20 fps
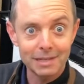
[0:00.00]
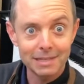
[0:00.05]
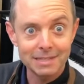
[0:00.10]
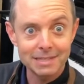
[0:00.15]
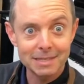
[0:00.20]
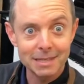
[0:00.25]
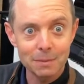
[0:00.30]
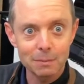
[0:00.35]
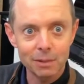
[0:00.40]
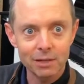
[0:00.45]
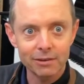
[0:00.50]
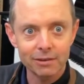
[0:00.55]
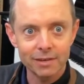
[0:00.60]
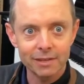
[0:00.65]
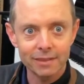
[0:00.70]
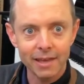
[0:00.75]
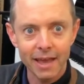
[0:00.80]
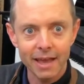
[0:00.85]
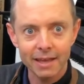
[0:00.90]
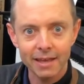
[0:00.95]
similar in
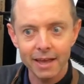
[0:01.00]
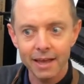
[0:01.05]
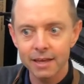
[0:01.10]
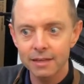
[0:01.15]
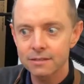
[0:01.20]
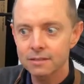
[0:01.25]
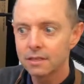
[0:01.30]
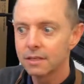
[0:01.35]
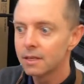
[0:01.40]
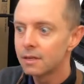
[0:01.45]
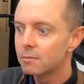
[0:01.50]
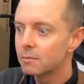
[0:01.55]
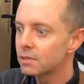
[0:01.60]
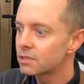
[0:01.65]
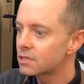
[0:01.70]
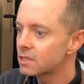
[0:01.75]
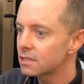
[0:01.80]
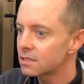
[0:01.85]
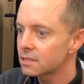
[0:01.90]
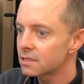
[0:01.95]
that case, but
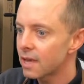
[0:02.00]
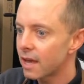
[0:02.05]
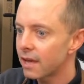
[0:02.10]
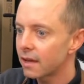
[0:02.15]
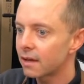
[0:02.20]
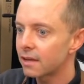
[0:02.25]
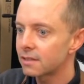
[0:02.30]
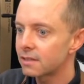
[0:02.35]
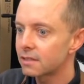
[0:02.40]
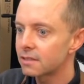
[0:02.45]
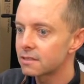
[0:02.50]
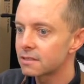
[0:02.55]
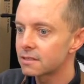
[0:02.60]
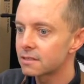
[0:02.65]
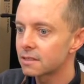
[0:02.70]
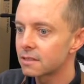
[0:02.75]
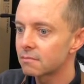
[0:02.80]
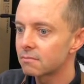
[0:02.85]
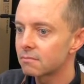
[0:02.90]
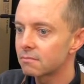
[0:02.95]
just say I did
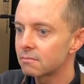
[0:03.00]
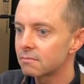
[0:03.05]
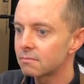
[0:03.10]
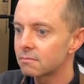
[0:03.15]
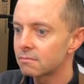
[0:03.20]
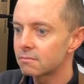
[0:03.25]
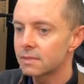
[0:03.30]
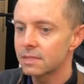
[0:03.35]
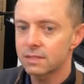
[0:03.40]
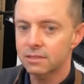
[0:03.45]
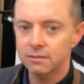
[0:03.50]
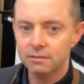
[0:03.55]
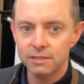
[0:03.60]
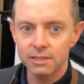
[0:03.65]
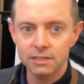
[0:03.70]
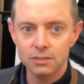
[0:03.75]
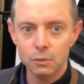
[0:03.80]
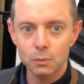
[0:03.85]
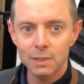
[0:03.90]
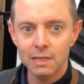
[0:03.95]
some mystery
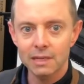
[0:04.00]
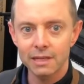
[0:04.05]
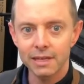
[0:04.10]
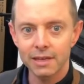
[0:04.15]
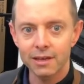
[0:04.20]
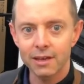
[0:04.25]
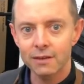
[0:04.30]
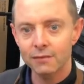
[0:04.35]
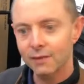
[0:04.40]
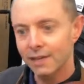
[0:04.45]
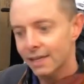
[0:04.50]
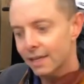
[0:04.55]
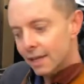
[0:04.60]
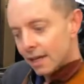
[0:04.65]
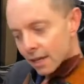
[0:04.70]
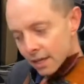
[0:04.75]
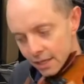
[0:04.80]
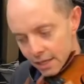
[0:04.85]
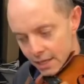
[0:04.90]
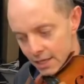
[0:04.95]
twiddling over
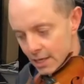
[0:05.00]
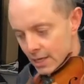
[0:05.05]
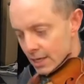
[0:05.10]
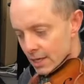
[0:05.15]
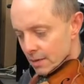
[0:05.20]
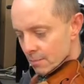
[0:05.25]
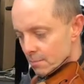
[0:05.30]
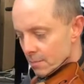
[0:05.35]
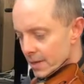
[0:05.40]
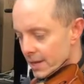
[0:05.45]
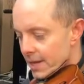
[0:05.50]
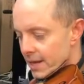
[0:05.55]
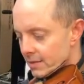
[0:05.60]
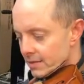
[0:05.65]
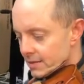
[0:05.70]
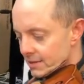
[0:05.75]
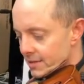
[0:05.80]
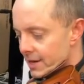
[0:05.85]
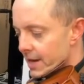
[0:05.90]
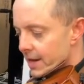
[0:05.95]
here and played
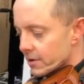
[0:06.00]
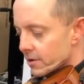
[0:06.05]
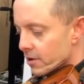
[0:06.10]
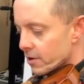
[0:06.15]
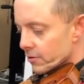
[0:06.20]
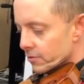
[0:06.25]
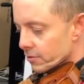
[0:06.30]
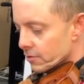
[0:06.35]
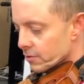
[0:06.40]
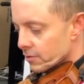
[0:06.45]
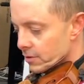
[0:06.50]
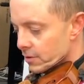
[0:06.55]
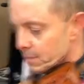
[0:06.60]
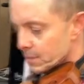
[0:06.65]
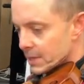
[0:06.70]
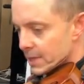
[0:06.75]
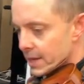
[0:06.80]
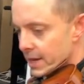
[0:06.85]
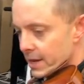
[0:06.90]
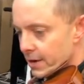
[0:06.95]
this A note on the
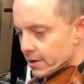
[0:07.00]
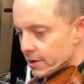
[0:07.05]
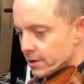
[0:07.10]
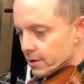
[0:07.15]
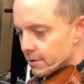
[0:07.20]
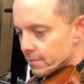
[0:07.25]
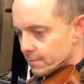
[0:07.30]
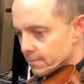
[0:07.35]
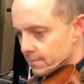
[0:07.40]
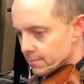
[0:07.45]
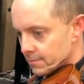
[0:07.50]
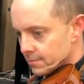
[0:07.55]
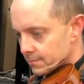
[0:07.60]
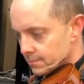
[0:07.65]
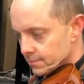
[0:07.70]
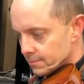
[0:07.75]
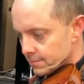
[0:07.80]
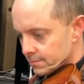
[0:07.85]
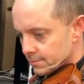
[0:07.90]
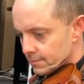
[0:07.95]
piano
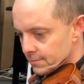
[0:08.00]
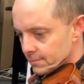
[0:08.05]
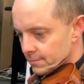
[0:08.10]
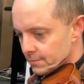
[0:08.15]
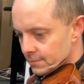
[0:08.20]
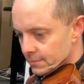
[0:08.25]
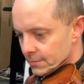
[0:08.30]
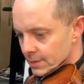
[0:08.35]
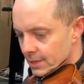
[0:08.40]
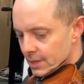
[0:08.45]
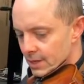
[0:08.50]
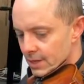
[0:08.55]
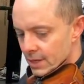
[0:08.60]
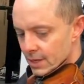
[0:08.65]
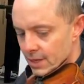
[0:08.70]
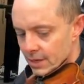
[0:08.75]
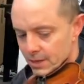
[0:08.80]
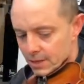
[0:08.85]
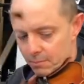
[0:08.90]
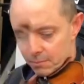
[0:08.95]

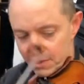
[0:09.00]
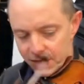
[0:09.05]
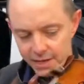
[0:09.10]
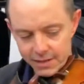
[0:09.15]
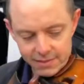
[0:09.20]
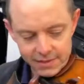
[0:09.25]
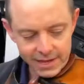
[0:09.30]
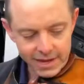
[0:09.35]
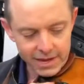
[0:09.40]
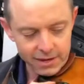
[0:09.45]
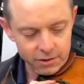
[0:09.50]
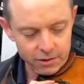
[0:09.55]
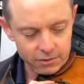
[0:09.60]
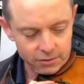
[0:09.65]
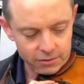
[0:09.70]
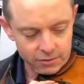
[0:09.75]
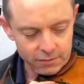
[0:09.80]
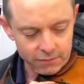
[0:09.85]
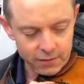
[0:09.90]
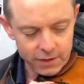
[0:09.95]
and then played the A note
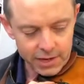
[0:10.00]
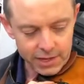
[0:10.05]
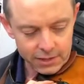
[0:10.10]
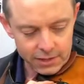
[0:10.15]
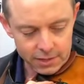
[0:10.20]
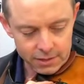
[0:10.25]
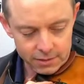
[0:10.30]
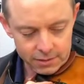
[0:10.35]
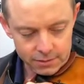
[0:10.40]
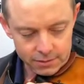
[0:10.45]
on the violin.